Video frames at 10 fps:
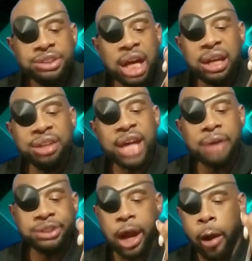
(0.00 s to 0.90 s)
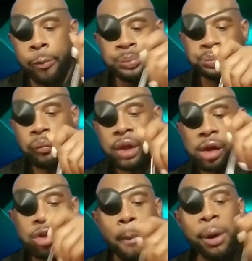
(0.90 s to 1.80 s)
That is out there.
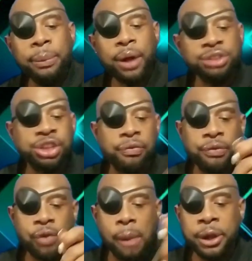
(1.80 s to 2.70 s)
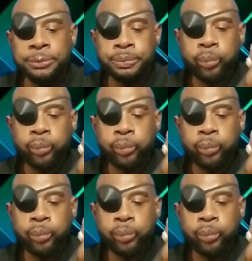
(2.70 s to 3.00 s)
People are suffering from it.